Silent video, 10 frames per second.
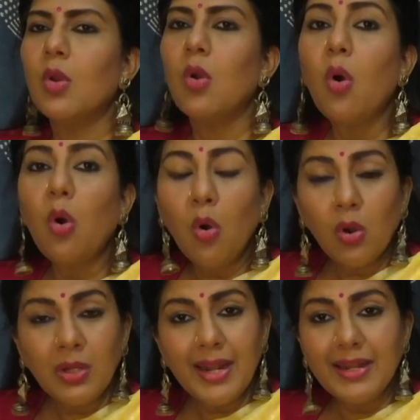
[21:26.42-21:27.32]

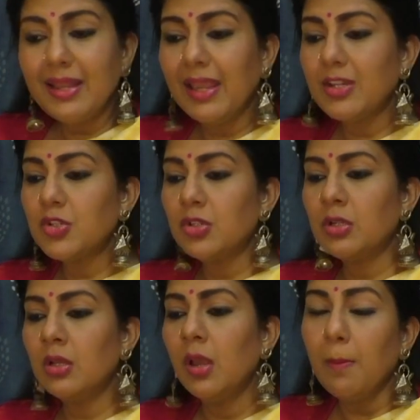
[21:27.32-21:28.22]
All
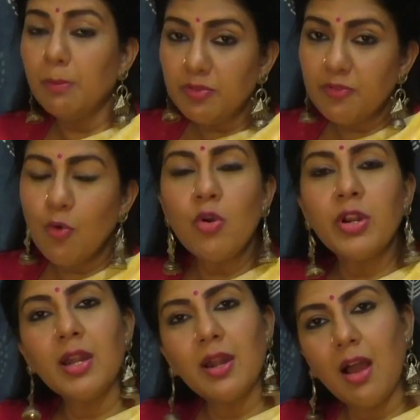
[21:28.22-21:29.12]
dedication before
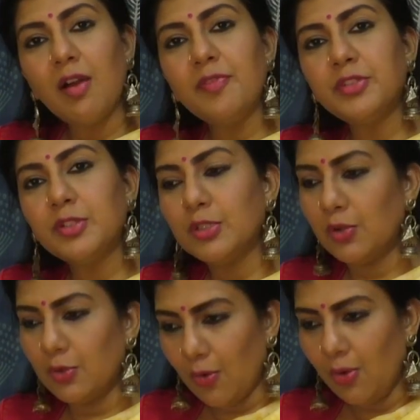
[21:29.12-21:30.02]
and after the
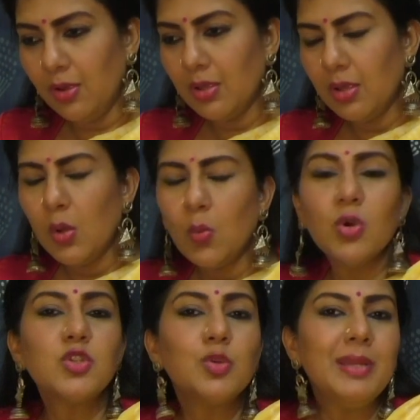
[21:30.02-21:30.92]
law
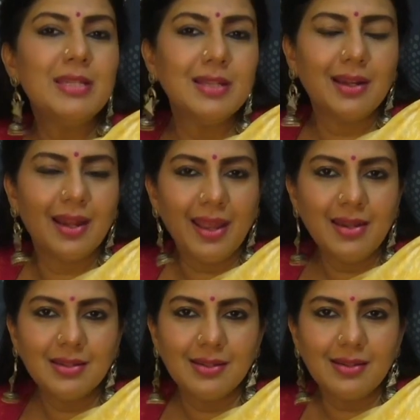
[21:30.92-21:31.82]
was to be
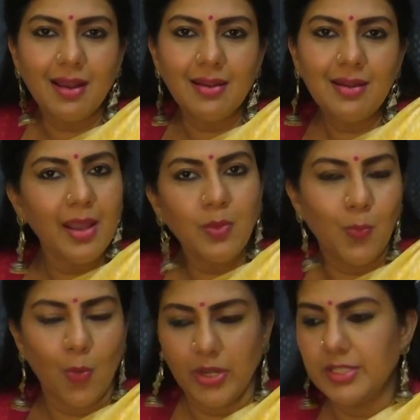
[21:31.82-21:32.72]
declared null and
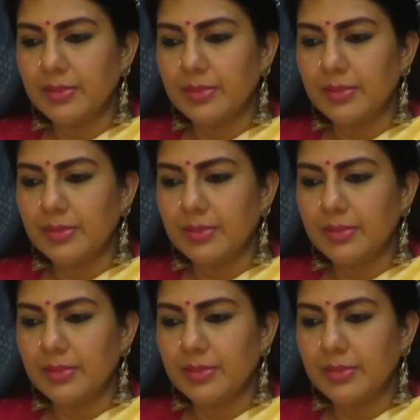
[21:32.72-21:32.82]
void.